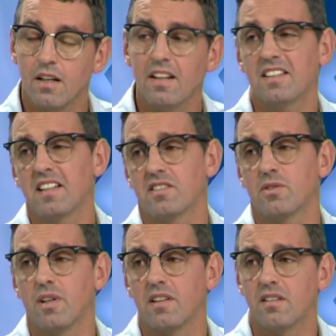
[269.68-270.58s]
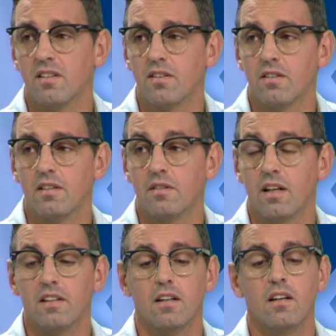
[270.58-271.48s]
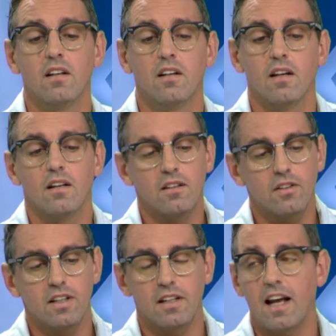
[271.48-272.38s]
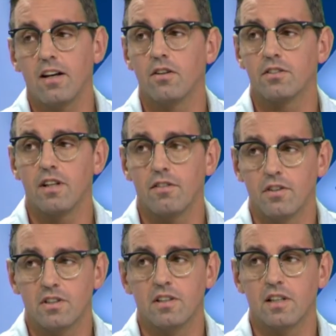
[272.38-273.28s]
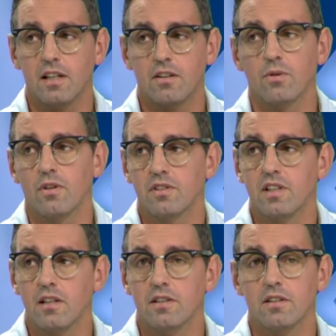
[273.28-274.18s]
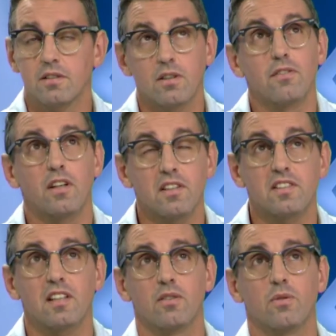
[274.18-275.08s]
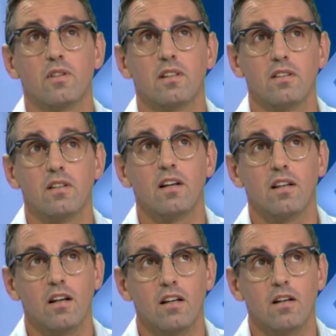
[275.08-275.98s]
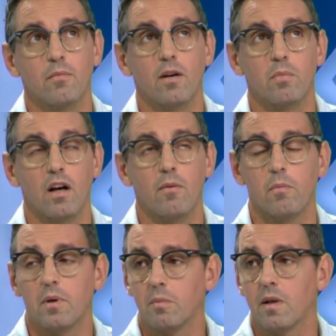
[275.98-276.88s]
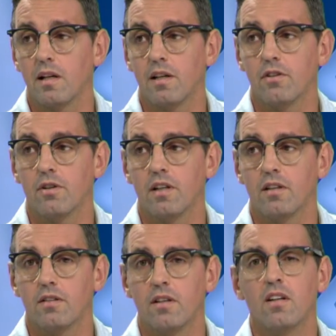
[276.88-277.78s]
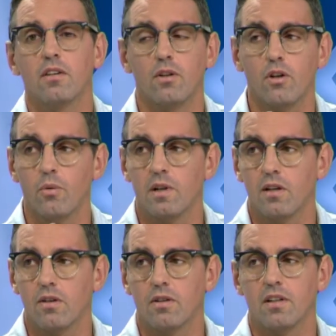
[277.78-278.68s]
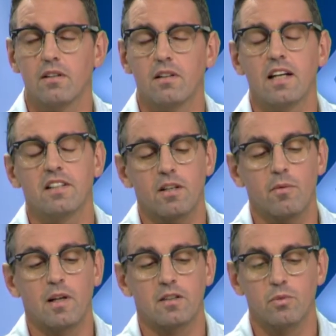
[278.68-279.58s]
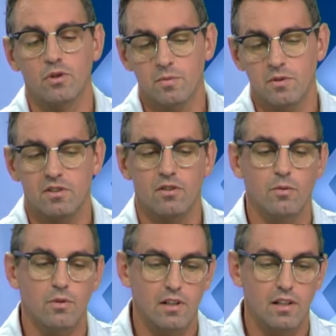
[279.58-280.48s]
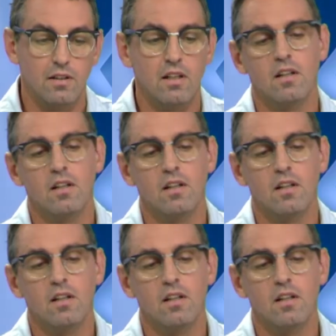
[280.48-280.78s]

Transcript: Yeah, and that takes strength, you know, and you need to hang on to that vision to get through those challenges. So if you can see through it, I'm a big believer in you go where you look, and hence coming back to board sports, snowboarding,